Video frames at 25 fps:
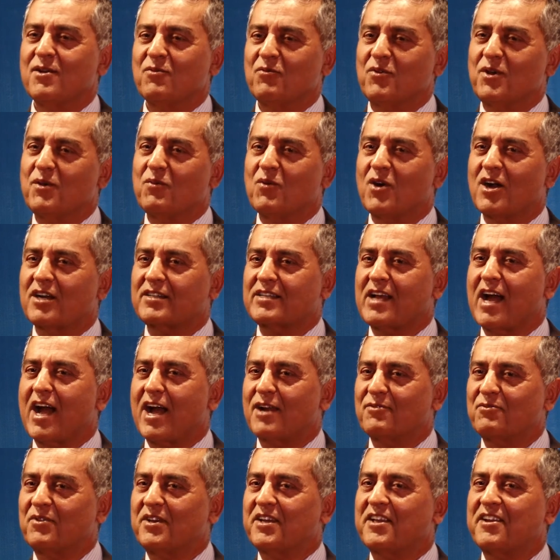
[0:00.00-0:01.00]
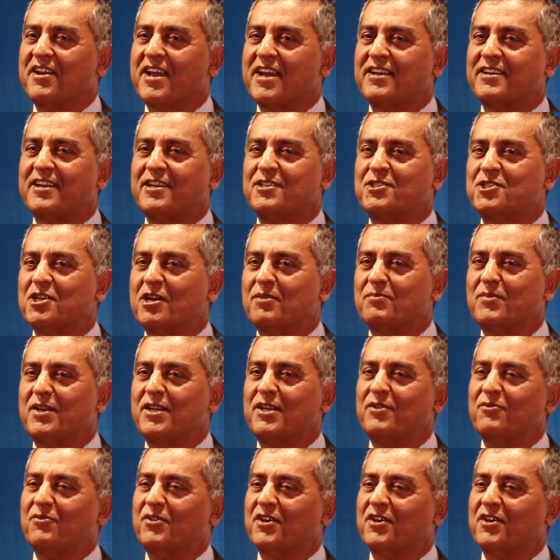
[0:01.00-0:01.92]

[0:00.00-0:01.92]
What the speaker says: we worked hard, we created Germany,